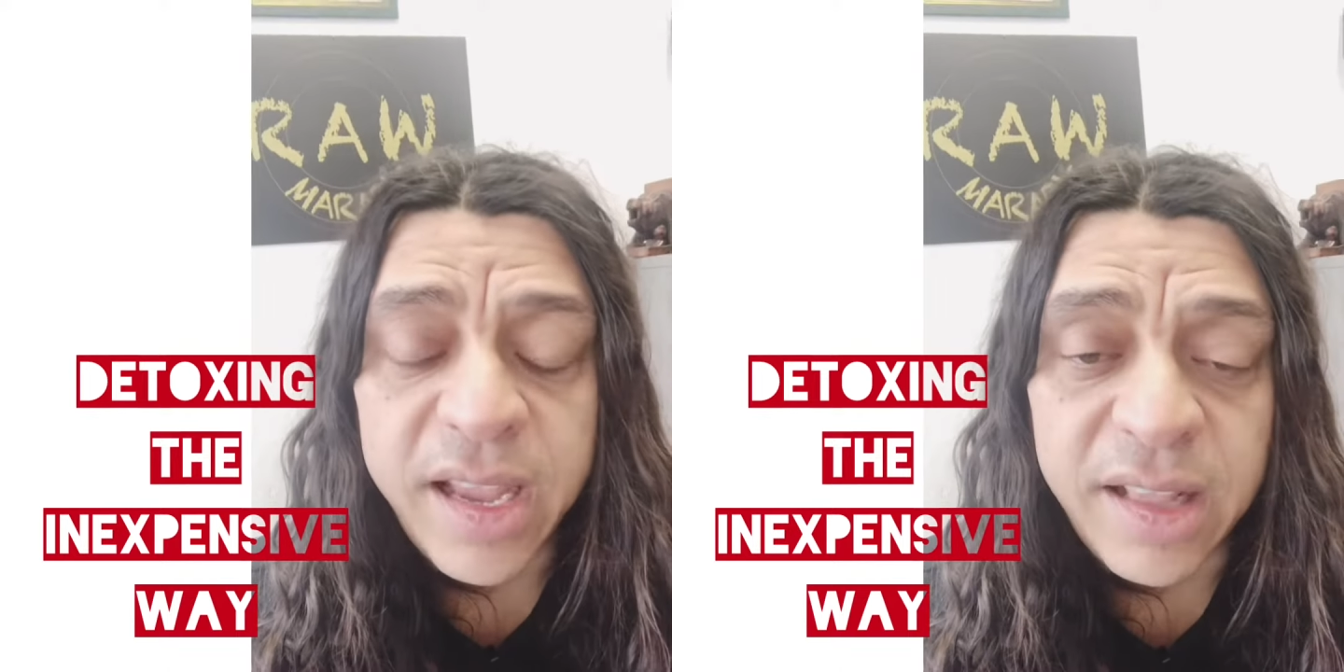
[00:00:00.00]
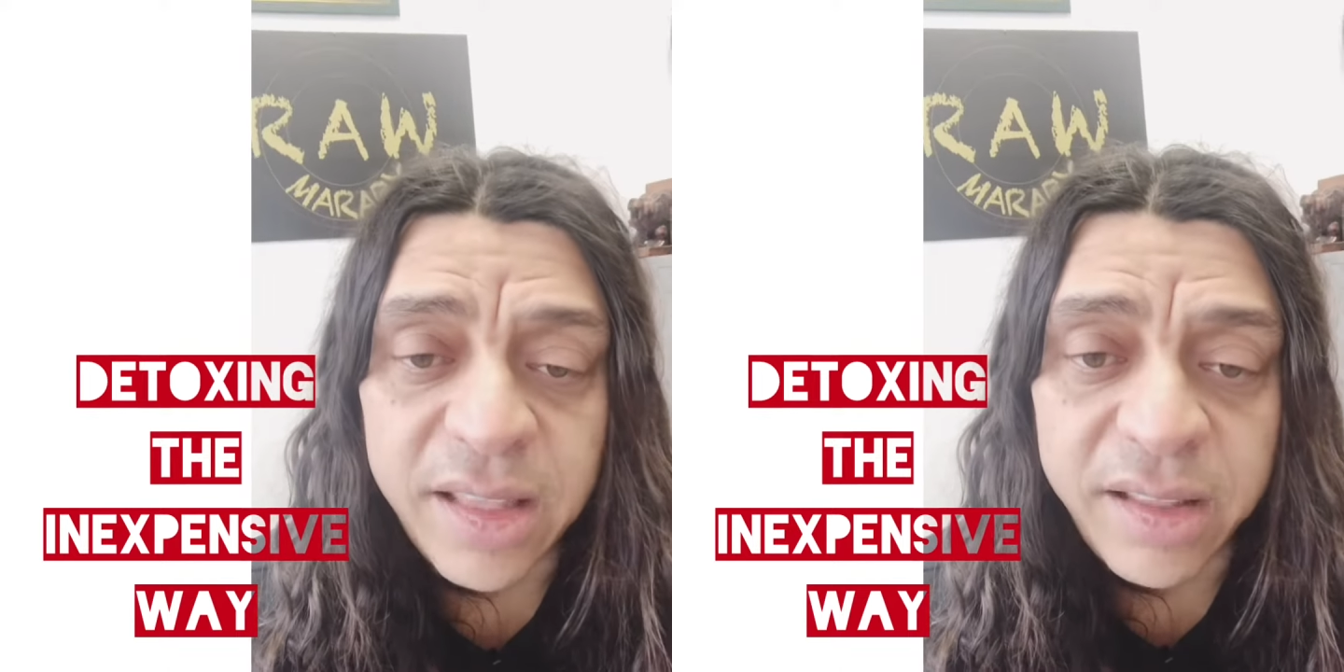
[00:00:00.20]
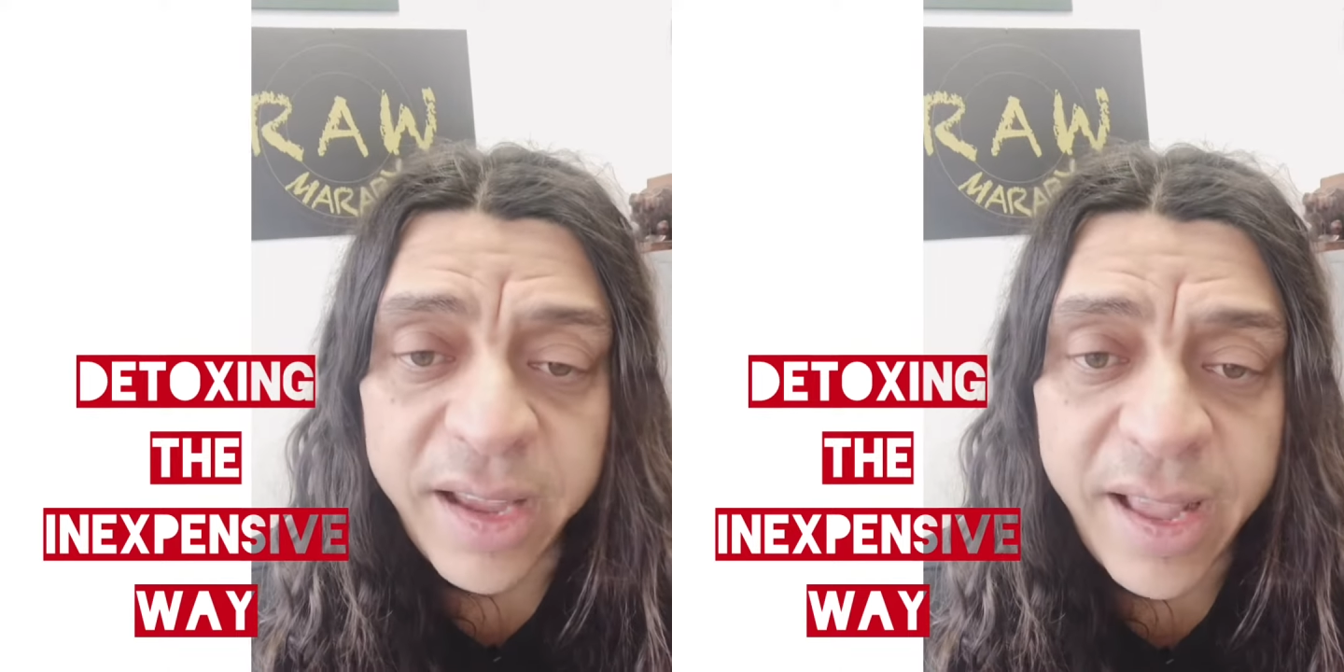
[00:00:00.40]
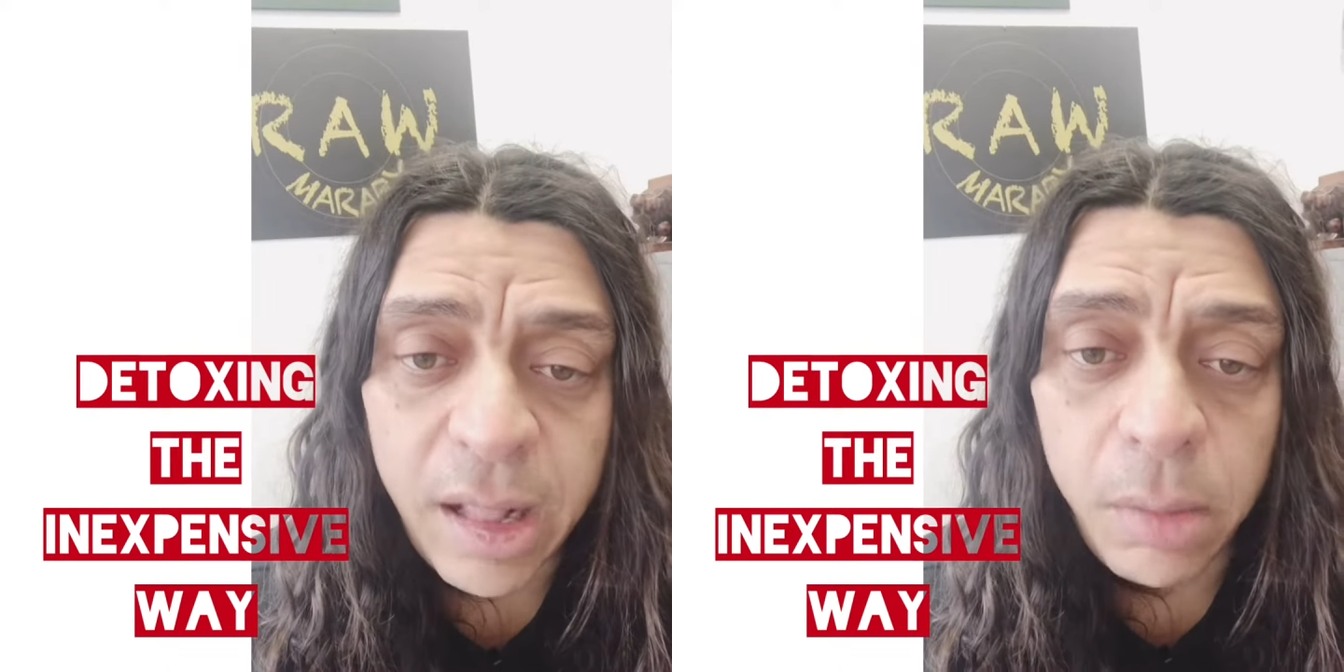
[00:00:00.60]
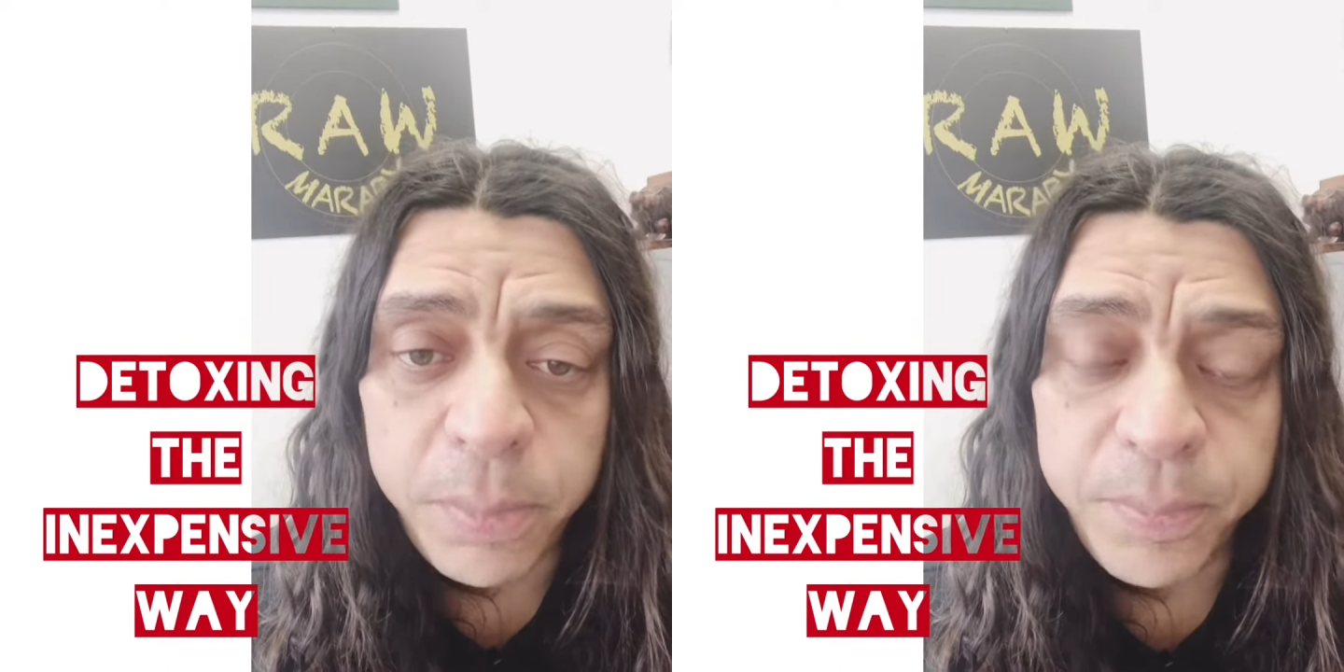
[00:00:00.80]
in that they
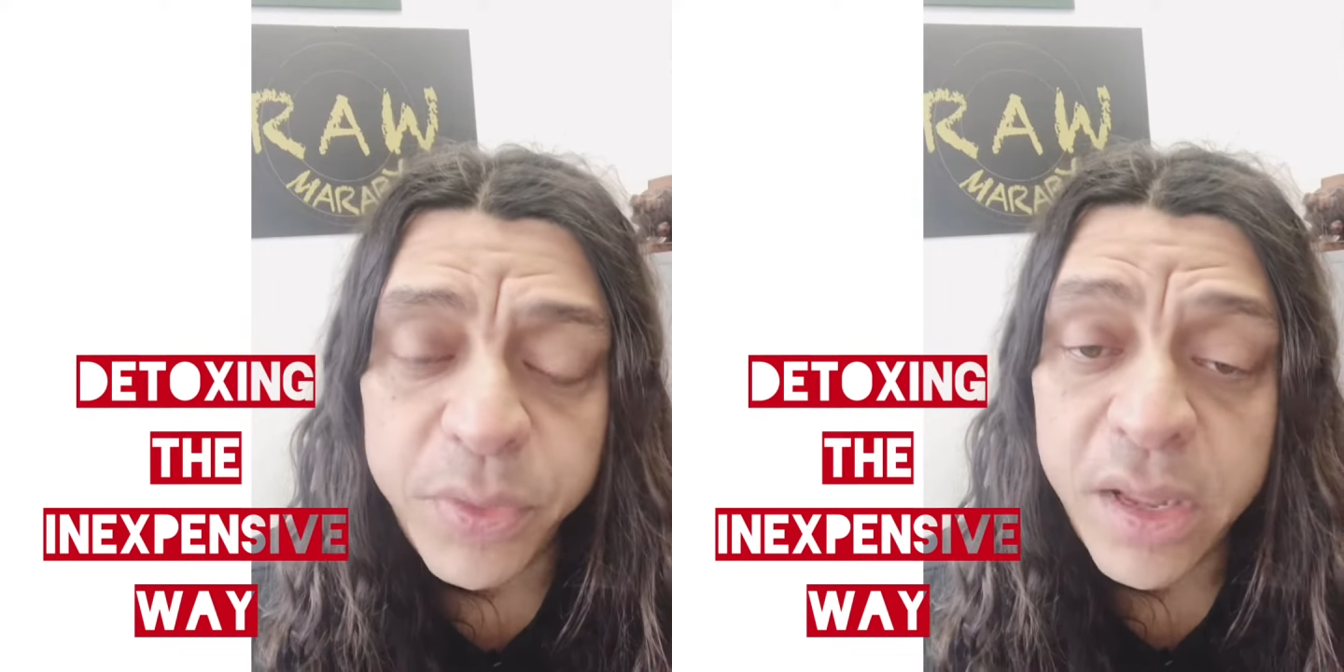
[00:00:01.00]
help